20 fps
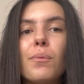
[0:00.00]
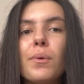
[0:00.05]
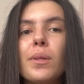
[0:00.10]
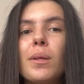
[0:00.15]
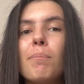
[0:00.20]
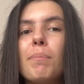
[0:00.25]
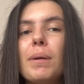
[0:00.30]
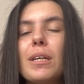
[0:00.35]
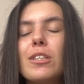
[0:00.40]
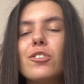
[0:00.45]
with
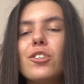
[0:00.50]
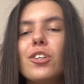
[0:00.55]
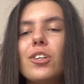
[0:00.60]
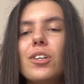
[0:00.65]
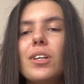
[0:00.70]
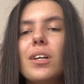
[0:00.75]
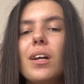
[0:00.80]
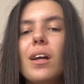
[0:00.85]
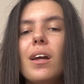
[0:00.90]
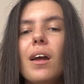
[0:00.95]
the
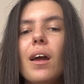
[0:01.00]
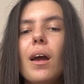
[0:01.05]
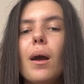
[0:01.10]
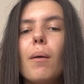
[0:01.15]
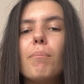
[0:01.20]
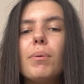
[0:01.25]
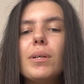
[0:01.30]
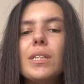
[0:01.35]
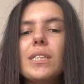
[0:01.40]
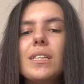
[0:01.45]
picture.
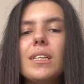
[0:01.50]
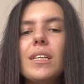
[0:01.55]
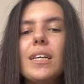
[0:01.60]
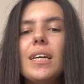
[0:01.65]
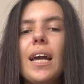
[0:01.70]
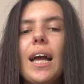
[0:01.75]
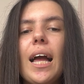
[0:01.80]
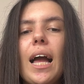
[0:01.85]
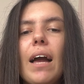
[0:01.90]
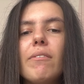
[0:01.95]

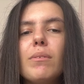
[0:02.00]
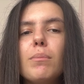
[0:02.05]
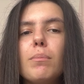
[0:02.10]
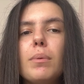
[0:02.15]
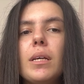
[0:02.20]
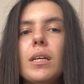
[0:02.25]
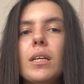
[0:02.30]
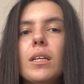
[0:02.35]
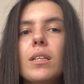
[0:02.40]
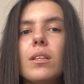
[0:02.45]
Personally, I haven't
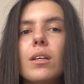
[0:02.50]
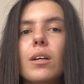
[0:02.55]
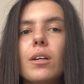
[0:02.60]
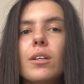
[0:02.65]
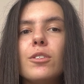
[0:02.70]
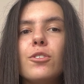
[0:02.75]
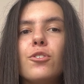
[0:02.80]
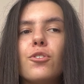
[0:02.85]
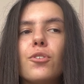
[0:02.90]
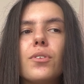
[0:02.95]
been
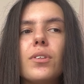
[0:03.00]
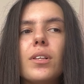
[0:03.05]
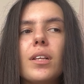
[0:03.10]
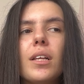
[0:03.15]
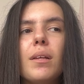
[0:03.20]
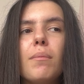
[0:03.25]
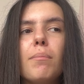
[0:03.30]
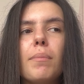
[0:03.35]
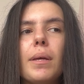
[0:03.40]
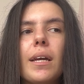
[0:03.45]

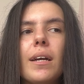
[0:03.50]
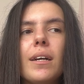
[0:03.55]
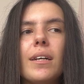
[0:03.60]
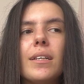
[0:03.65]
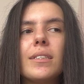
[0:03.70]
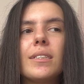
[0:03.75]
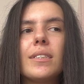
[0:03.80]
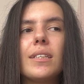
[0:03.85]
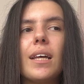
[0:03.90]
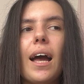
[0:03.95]
journaling
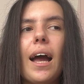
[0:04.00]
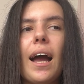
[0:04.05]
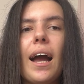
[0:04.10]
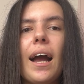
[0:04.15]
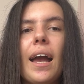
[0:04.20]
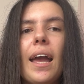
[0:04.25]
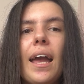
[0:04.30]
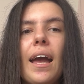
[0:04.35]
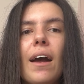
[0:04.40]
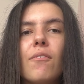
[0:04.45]
because
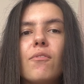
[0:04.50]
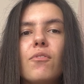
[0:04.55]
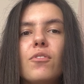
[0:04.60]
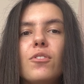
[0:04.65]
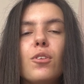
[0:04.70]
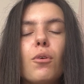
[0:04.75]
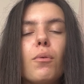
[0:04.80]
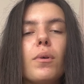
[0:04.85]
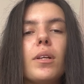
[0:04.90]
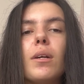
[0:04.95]
I have
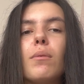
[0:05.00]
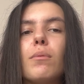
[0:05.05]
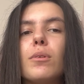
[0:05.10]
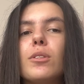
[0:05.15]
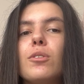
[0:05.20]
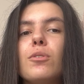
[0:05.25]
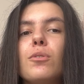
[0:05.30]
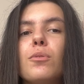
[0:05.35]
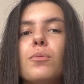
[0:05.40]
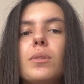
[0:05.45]
no idea what
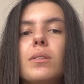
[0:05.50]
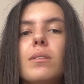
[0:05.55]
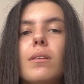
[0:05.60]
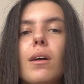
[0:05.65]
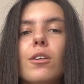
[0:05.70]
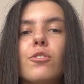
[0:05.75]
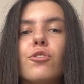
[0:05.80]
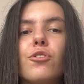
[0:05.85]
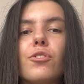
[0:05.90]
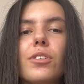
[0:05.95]
to do with
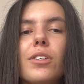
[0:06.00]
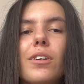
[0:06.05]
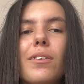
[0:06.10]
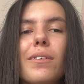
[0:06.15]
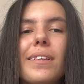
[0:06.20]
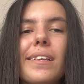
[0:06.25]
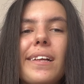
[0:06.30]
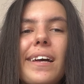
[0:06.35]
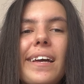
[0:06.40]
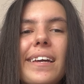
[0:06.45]
a
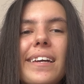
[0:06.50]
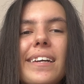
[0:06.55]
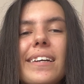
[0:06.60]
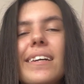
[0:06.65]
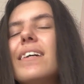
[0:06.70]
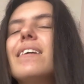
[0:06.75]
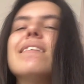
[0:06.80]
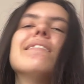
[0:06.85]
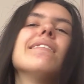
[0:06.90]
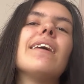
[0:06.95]
journal. Like,
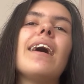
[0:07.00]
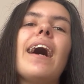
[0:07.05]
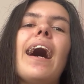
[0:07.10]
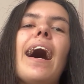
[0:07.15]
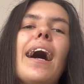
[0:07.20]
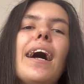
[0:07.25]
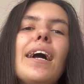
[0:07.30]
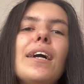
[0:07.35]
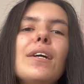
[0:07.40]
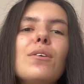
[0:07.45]

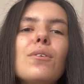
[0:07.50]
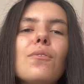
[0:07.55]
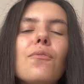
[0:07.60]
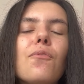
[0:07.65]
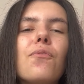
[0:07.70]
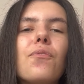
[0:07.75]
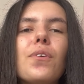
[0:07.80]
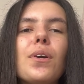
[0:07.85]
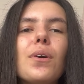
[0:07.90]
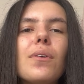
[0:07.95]
I
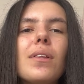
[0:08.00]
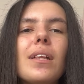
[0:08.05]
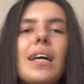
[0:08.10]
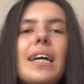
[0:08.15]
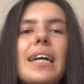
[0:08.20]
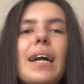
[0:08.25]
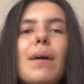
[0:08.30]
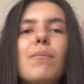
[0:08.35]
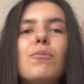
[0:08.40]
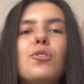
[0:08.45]
don't feel
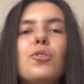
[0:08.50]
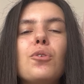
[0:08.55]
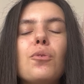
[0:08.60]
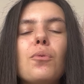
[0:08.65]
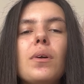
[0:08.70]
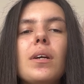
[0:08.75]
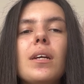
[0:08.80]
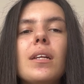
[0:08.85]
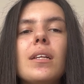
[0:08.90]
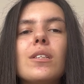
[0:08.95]
like I'm
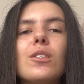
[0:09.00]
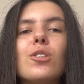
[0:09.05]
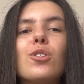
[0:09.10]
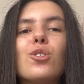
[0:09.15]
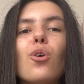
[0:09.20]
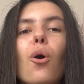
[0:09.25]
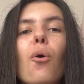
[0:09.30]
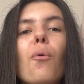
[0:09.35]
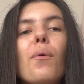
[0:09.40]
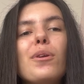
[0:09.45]
doing
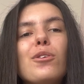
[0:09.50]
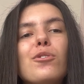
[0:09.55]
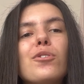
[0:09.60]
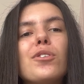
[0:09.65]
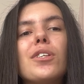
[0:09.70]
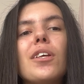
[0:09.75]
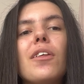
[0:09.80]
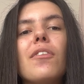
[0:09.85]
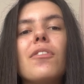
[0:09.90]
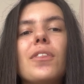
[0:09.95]
so
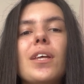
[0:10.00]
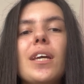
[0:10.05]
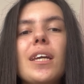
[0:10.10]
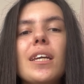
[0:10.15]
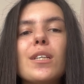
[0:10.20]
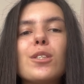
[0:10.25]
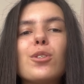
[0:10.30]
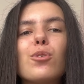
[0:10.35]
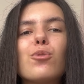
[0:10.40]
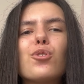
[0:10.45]
interesting
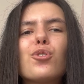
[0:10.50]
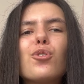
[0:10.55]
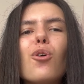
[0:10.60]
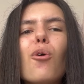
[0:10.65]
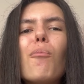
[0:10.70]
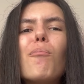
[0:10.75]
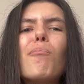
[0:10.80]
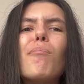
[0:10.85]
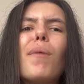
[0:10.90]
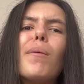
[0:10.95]
things or
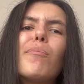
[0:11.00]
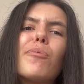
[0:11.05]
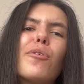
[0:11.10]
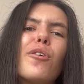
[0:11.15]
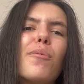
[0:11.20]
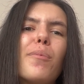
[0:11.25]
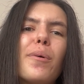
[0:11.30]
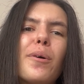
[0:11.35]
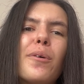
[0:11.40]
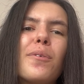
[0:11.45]
so
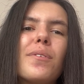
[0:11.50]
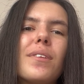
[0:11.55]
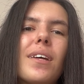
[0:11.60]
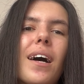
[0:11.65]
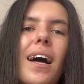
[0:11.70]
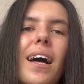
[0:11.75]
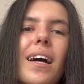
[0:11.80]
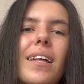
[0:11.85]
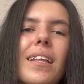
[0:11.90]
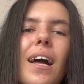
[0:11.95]
memorable
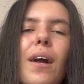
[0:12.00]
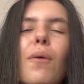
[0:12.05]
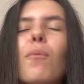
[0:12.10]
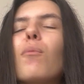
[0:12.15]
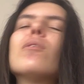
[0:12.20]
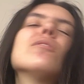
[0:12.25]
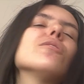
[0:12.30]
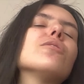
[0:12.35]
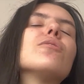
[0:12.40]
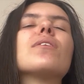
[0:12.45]
that I
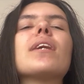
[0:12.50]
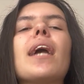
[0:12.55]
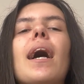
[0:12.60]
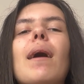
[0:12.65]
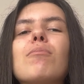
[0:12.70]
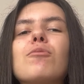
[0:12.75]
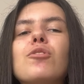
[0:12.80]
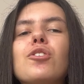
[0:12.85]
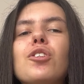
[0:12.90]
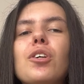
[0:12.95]
want to
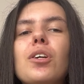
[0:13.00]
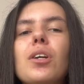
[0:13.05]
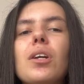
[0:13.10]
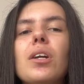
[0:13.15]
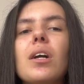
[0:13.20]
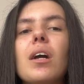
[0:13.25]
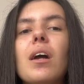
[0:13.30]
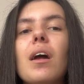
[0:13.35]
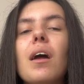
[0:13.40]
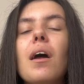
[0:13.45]
capture.